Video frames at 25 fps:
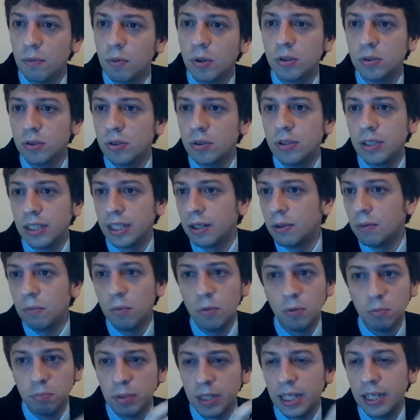What do you think
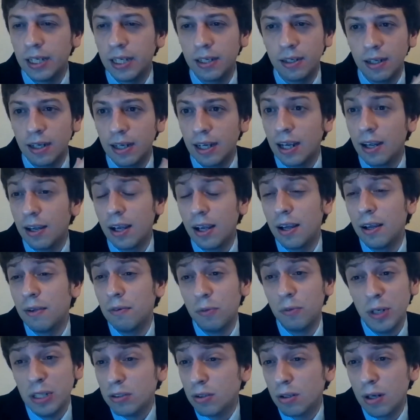would be
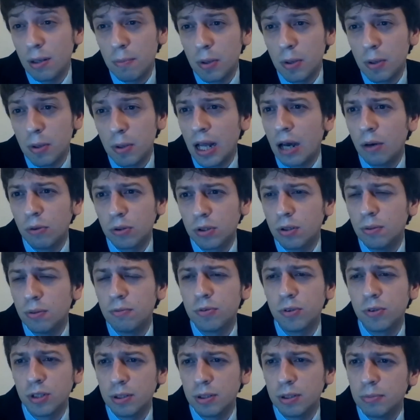a reasonable
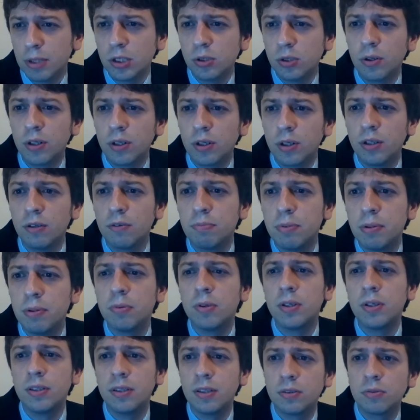outcome for the majority of
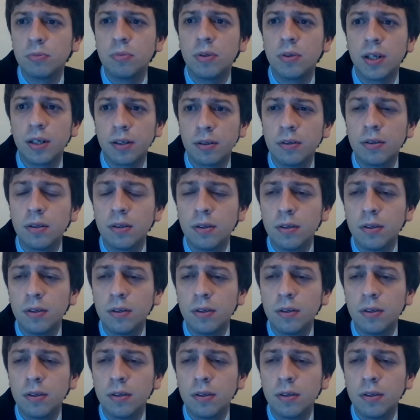people in the square?